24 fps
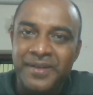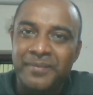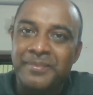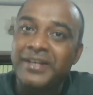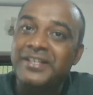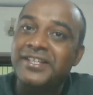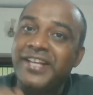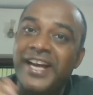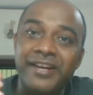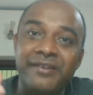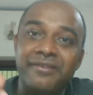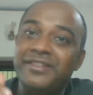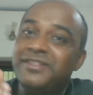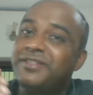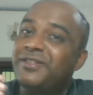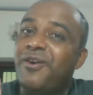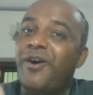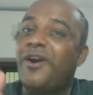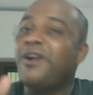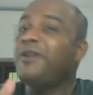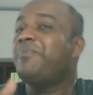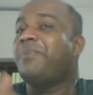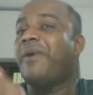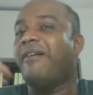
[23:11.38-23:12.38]
that was
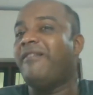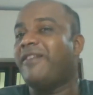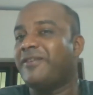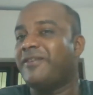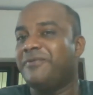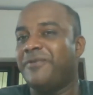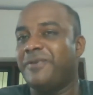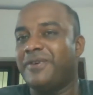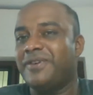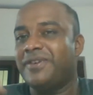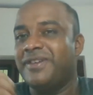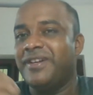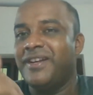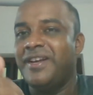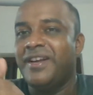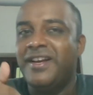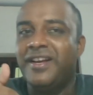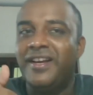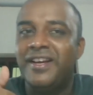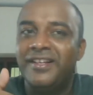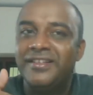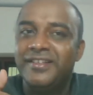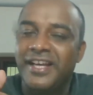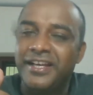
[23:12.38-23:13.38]
not powerful.
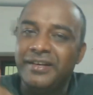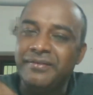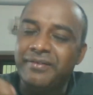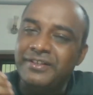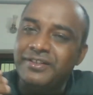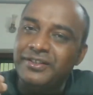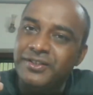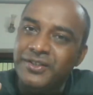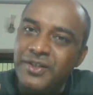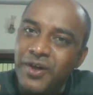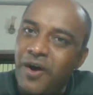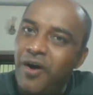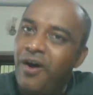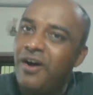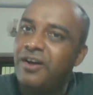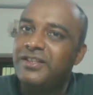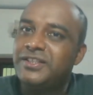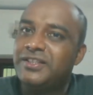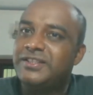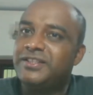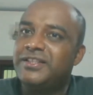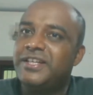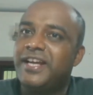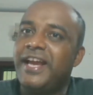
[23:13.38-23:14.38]
That was
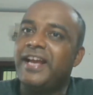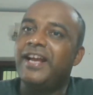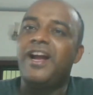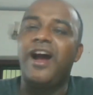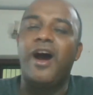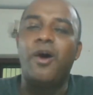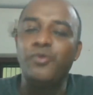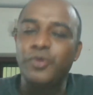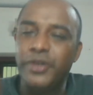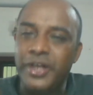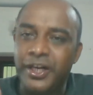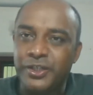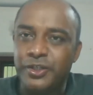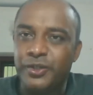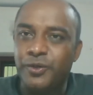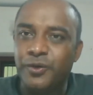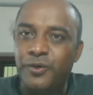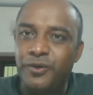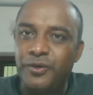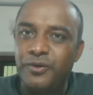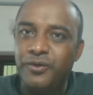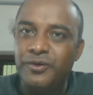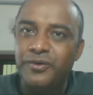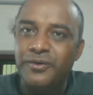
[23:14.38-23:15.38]
not a counter
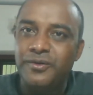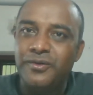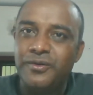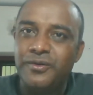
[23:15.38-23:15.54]
to